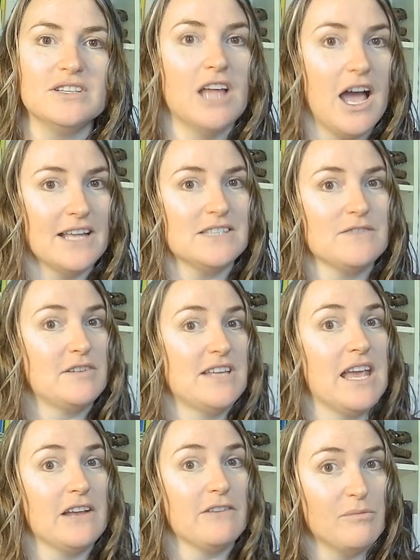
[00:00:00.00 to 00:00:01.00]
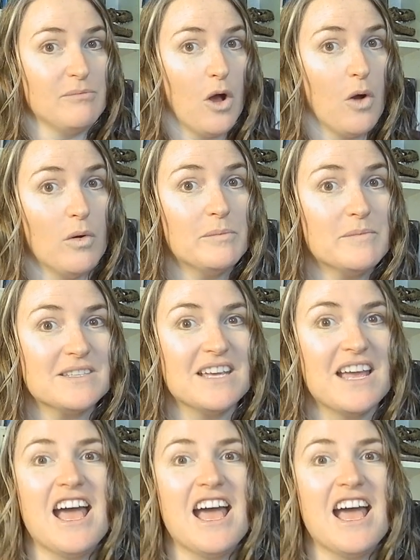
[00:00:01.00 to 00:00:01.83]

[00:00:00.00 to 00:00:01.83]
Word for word: lines for taken from poems.